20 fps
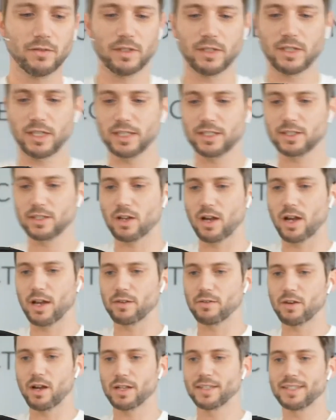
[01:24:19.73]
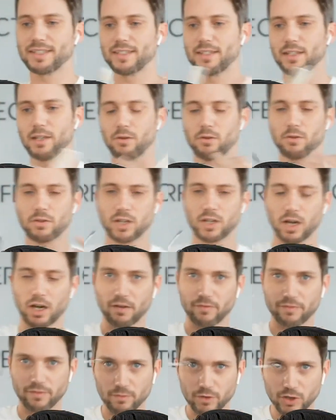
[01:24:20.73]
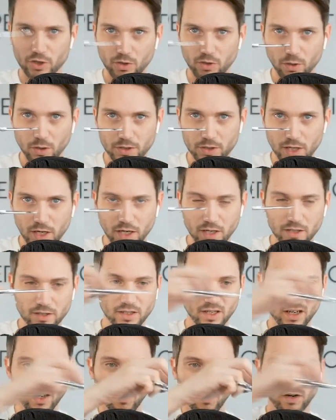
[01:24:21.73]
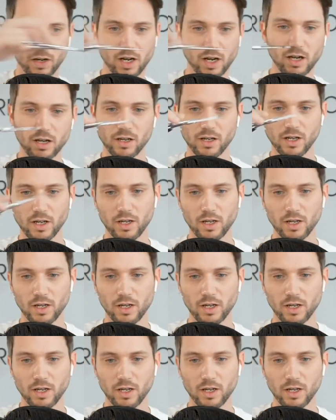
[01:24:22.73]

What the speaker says: this side, I still cut from shorter to longer.